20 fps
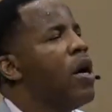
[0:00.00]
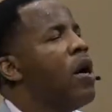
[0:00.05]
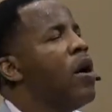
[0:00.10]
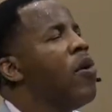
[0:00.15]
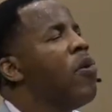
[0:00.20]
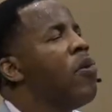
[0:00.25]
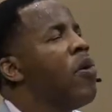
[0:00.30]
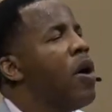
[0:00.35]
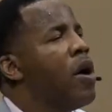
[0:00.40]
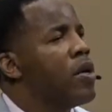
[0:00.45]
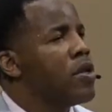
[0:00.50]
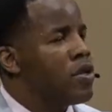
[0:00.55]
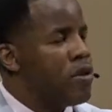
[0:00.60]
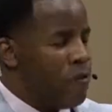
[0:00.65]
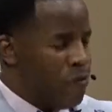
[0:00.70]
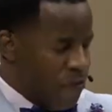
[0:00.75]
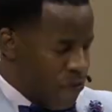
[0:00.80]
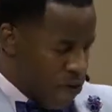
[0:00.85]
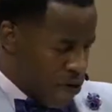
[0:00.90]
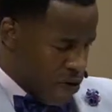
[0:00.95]
1 to
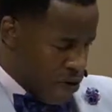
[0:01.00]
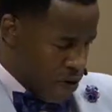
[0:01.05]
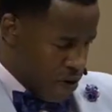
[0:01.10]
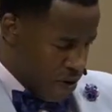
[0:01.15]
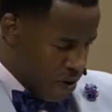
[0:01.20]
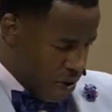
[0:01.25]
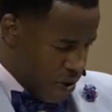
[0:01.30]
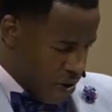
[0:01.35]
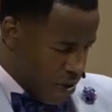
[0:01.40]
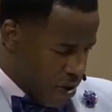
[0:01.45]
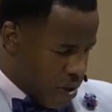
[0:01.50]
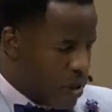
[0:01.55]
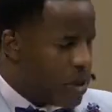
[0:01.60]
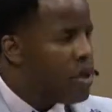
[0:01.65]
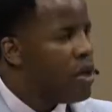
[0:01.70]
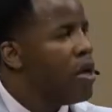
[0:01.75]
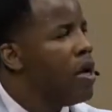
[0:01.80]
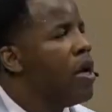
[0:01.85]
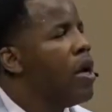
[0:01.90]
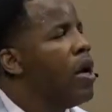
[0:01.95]
4,
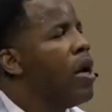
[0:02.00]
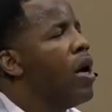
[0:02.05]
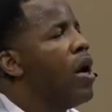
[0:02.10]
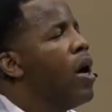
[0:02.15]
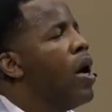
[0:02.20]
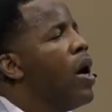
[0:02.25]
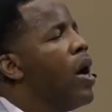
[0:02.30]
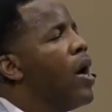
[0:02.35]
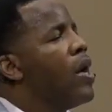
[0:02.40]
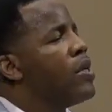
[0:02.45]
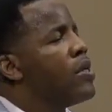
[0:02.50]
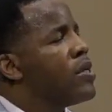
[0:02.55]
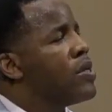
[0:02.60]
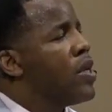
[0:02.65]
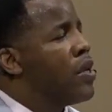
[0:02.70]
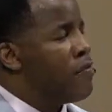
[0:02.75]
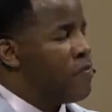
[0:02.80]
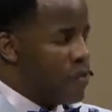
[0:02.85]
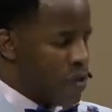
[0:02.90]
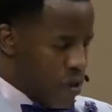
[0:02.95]
and
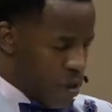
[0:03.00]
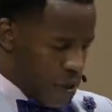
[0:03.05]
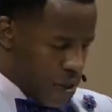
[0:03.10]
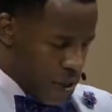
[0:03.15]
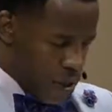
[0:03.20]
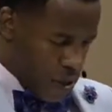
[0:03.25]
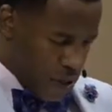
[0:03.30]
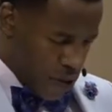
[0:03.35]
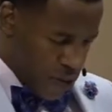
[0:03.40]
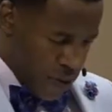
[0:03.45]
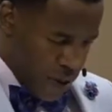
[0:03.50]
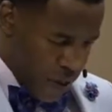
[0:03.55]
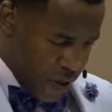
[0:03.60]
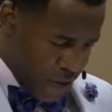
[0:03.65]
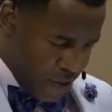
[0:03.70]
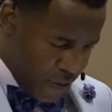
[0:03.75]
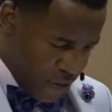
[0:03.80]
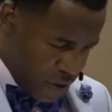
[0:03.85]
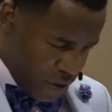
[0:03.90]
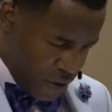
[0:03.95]
7 to 12.
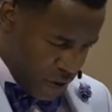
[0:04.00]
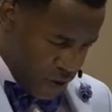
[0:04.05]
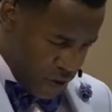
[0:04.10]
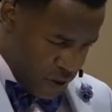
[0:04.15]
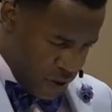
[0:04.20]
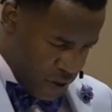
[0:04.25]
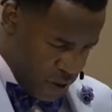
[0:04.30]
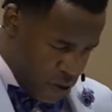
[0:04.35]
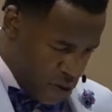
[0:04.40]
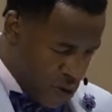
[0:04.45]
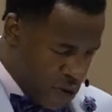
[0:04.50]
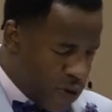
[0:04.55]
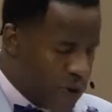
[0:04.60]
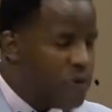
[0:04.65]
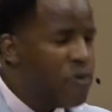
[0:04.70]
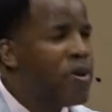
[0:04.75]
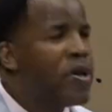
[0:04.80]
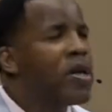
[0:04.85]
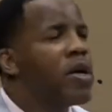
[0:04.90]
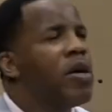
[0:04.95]
You will
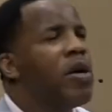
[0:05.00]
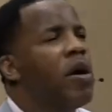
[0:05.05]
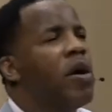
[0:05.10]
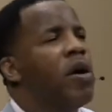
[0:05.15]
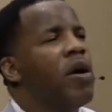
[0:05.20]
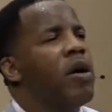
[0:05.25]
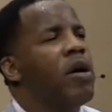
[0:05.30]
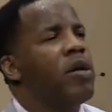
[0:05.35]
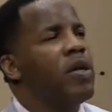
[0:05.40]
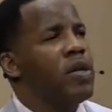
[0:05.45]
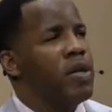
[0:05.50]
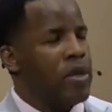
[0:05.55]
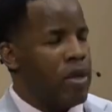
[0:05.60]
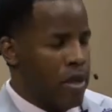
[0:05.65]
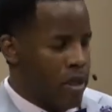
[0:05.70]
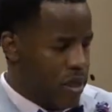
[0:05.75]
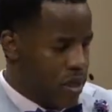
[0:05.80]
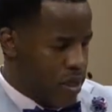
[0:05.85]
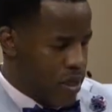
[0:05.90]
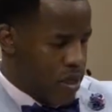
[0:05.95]
recall
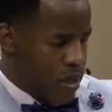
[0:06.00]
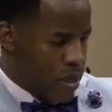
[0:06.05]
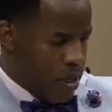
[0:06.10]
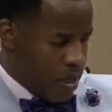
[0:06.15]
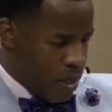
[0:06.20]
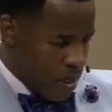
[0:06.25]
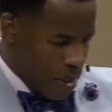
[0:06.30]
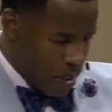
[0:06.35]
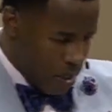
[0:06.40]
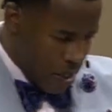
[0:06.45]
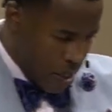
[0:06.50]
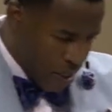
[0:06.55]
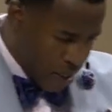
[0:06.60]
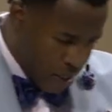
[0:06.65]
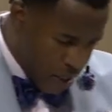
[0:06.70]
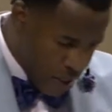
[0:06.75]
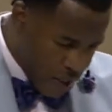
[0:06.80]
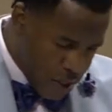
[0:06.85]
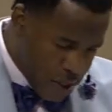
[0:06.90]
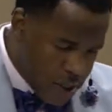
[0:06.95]
that
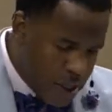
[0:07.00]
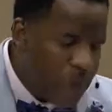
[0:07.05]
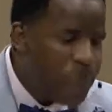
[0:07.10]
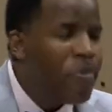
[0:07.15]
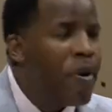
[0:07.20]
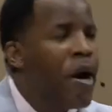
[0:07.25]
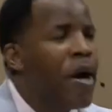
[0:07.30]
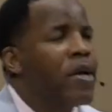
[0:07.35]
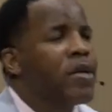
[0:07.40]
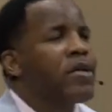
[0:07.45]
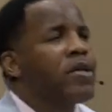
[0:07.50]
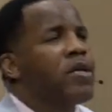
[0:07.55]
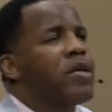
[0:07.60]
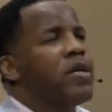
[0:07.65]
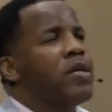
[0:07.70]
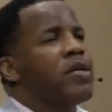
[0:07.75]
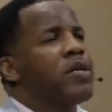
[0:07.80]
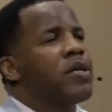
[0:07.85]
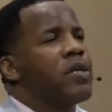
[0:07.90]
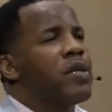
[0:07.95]
this is a
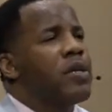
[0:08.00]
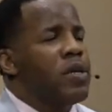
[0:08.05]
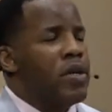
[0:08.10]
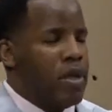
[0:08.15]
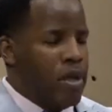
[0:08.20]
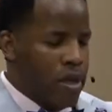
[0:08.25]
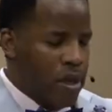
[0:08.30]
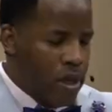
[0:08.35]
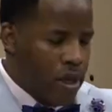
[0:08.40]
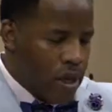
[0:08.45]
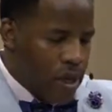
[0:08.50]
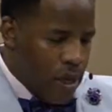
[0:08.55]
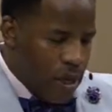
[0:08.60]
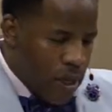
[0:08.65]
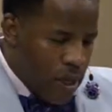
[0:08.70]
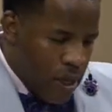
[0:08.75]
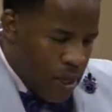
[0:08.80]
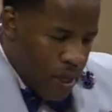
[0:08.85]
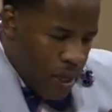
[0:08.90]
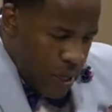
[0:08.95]
passage
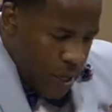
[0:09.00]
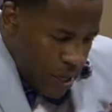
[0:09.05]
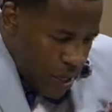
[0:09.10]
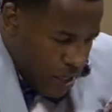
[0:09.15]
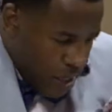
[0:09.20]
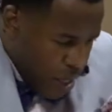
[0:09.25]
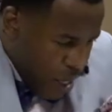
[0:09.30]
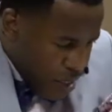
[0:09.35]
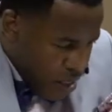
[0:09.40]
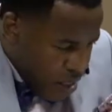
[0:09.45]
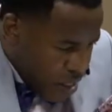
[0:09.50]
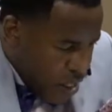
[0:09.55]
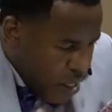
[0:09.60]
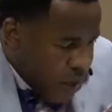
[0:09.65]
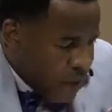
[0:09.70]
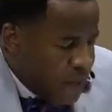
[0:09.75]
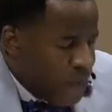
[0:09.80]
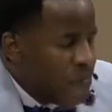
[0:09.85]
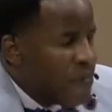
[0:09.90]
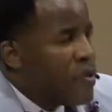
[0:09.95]
that
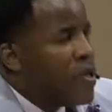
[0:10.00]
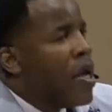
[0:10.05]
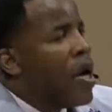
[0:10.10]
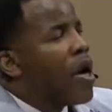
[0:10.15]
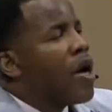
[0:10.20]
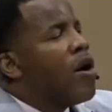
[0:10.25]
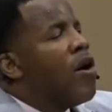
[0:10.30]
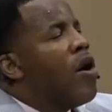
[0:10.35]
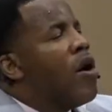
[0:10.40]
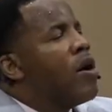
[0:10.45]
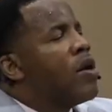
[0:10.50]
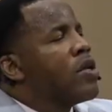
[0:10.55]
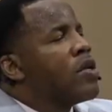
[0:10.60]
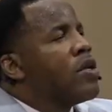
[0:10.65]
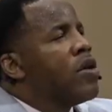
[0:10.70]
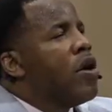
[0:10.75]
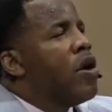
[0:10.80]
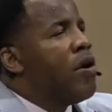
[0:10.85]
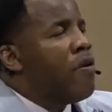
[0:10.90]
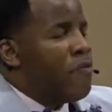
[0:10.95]
give the account
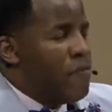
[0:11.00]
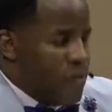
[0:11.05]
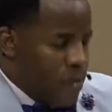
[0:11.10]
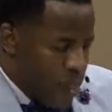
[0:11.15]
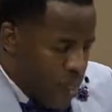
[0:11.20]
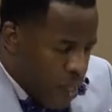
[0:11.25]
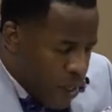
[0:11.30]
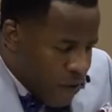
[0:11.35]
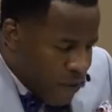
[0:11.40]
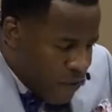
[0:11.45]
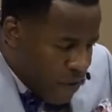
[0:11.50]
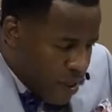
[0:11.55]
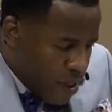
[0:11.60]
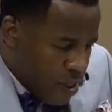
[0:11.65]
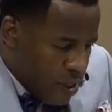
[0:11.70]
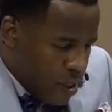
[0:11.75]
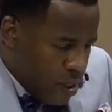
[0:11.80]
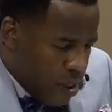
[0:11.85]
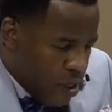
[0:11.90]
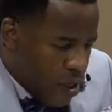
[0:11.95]
of
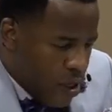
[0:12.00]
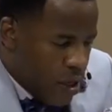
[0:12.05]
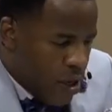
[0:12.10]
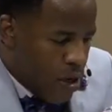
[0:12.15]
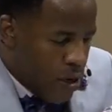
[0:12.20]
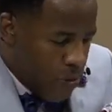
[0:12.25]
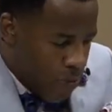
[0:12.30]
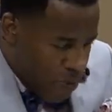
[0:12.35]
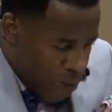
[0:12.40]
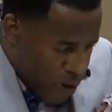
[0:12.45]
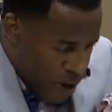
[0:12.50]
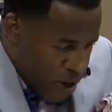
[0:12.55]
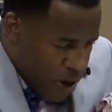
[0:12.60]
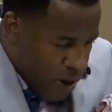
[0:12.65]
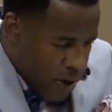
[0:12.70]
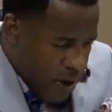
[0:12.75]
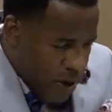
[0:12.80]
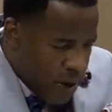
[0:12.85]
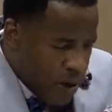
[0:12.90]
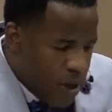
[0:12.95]
David's
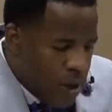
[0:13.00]
prayer